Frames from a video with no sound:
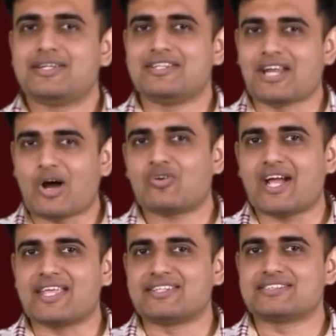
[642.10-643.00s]
Now
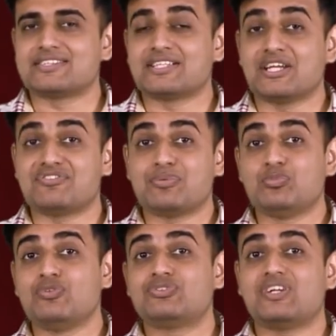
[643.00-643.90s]
guys, if we
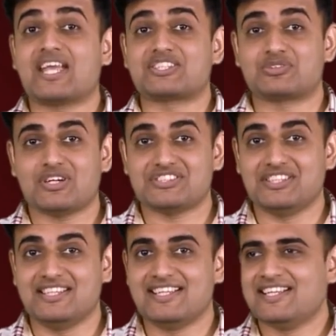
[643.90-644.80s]
move to our next
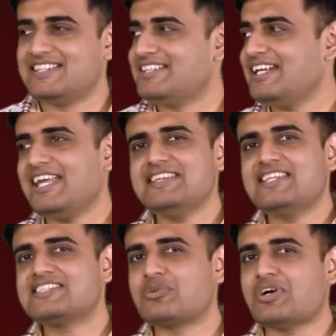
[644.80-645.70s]
question, then in
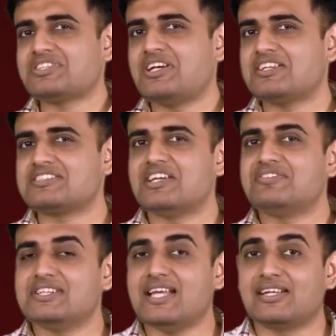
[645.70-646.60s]
this question it is
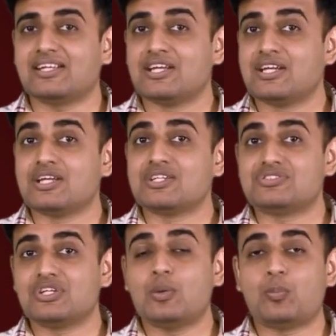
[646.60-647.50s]
given that
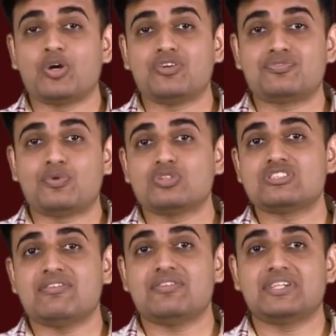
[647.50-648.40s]

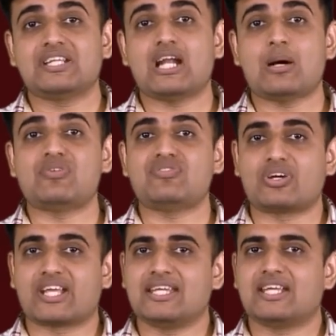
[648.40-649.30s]
0.471 gram of
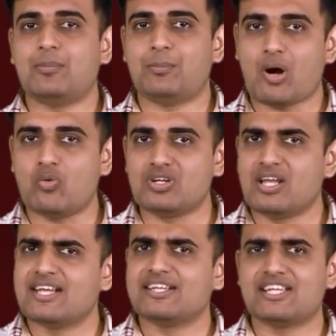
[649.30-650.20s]
organic compound
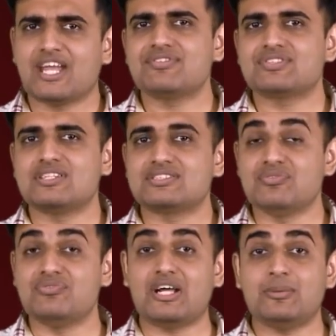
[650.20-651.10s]
gives us
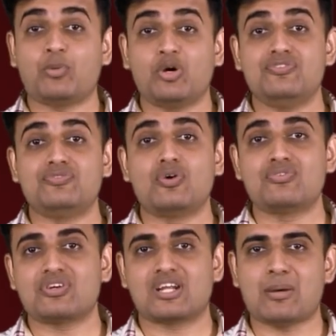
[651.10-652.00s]

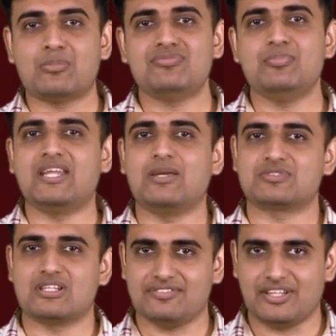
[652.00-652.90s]
1.44 gram of barium
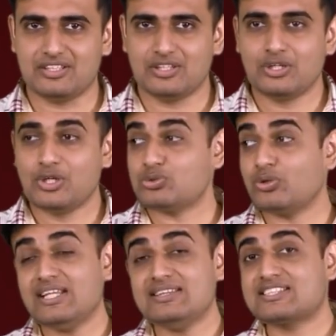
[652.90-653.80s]
sulfate. So
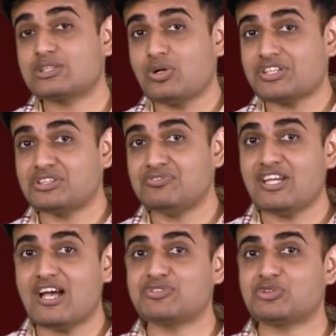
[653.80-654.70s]
in this question
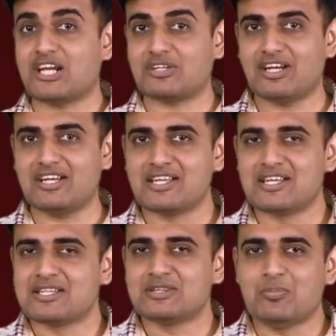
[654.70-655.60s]
we have to calculate
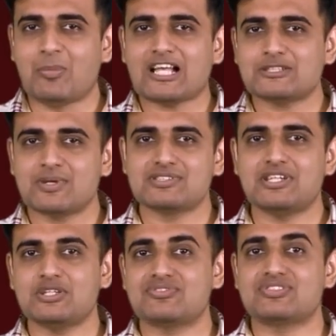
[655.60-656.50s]
the mass
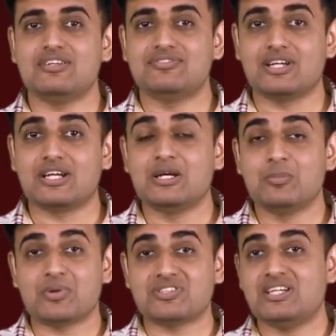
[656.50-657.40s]
percentage of sulfur
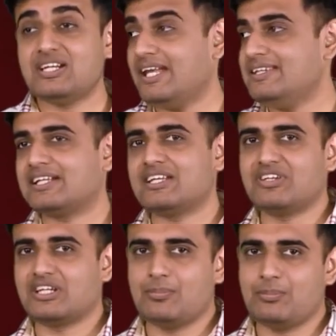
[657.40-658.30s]
present in the
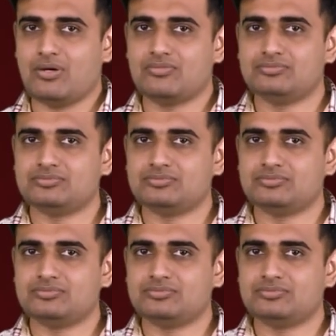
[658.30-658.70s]
given compound.